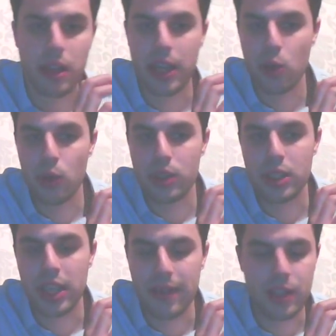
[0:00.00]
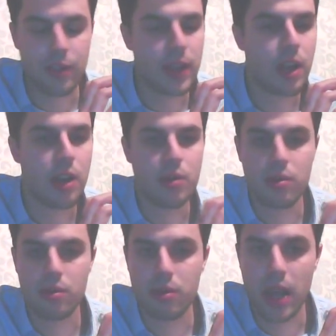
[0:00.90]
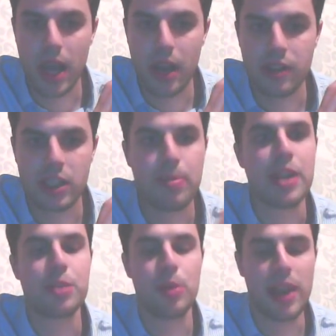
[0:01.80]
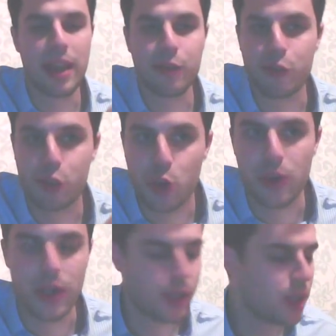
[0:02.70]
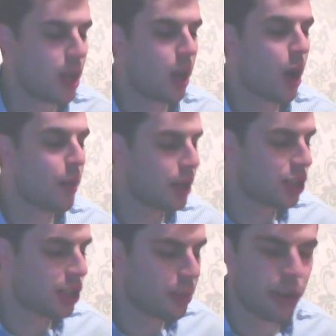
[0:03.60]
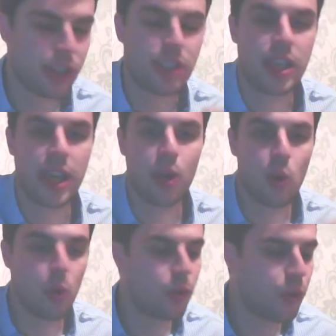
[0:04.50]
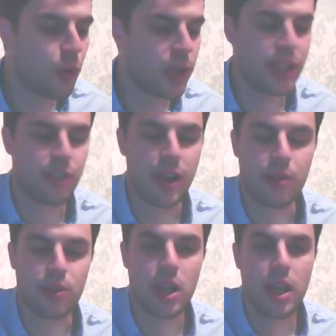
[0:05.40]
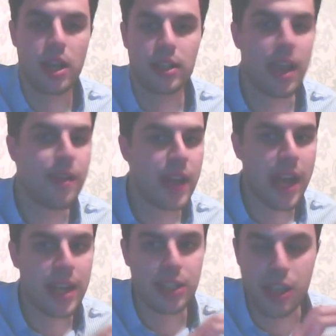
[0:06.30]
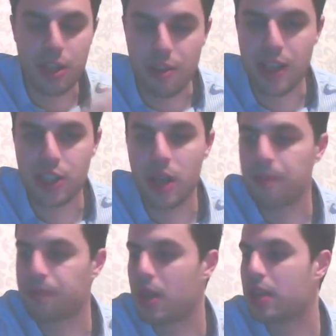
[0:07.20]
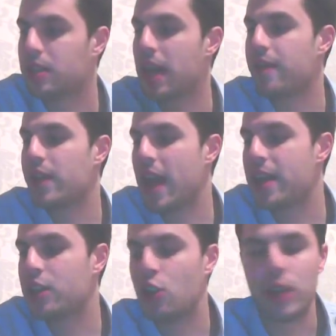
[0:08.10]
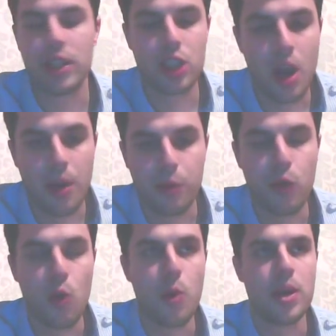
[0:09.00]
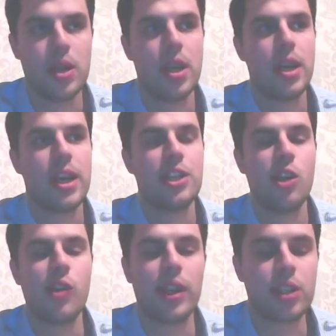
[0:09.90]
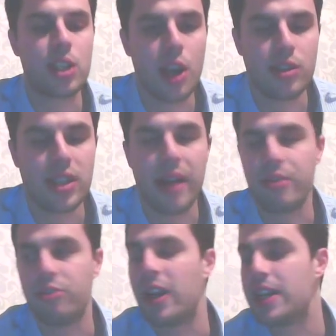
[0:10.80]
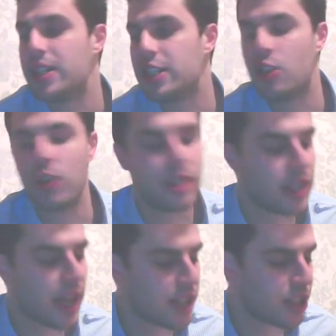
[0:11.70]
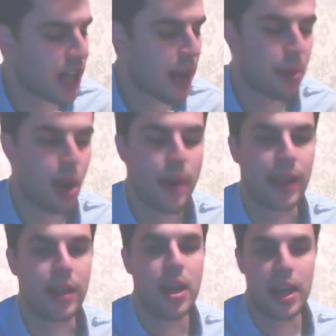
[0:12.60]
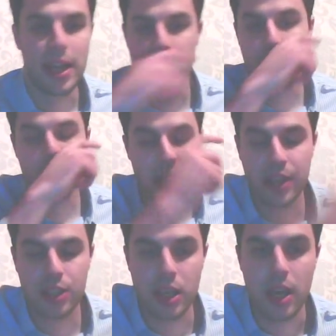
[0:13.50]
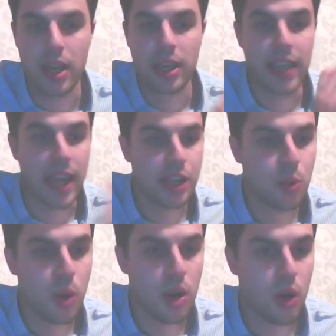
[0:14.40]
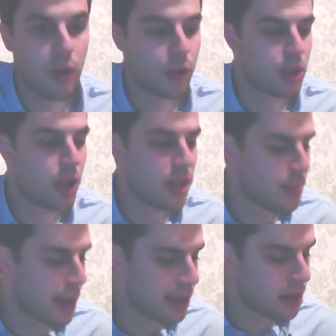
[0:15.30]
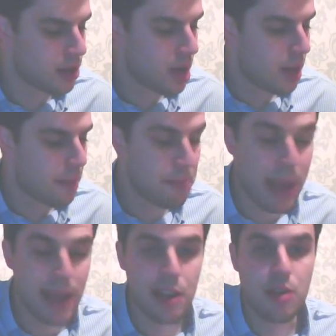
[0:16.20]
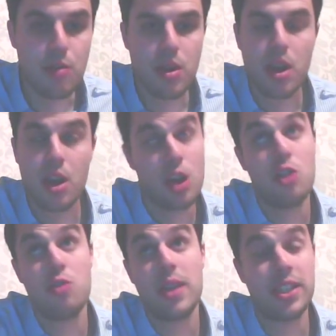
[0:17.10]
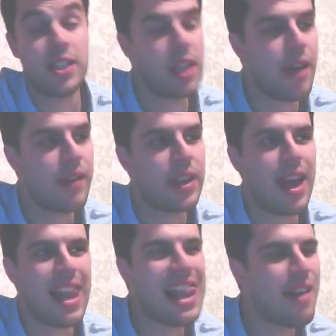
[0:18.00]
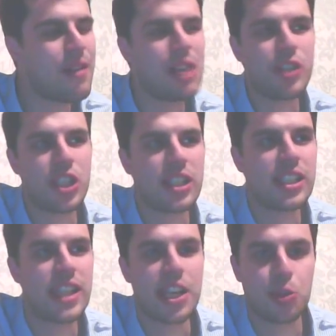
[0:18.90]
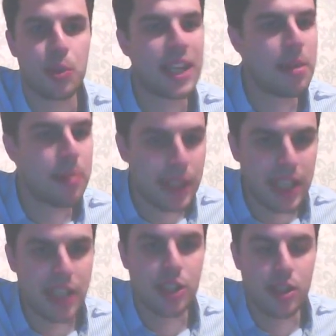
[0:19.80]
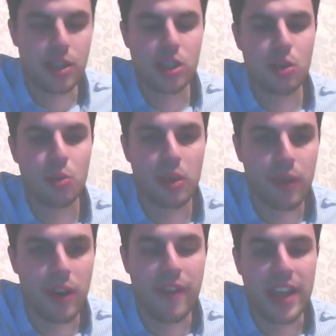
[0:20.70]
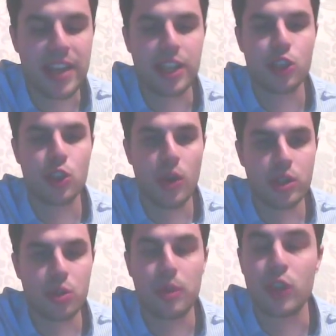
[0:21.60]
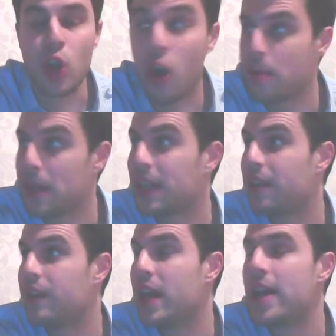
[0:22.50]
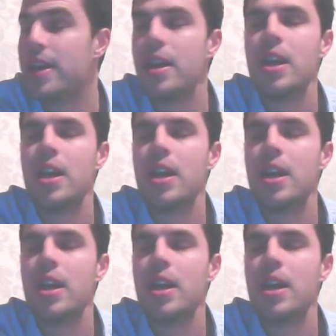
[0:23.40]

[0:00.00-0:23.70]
in order to keep this video a respectable length of shortness, I'm going to summarise and say all 4 of these rounds, David Haye is the aggressor. David Haye is looking to come forward. He's looking to close down the range. He's looking to get his jab going. He's looking to get his work off on Tony Bellew. Bellew, who is still having a level of success with keeping distance, with evading shots, with timing David Haye,